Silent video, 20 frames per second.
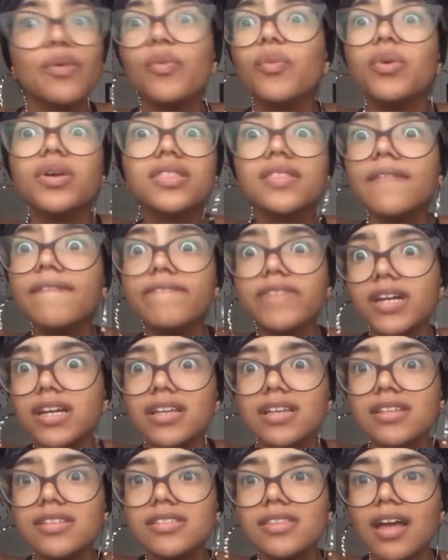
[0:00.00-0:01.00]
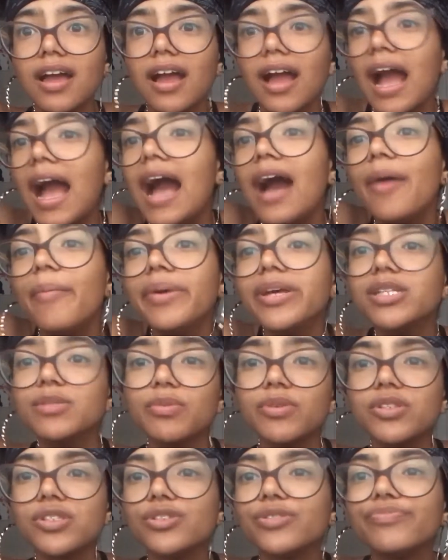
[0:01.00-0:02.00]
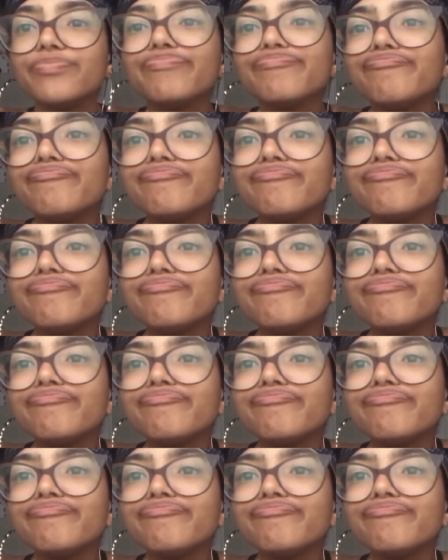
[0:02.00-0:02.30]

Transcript: What the fuck is that? How am I supposed to,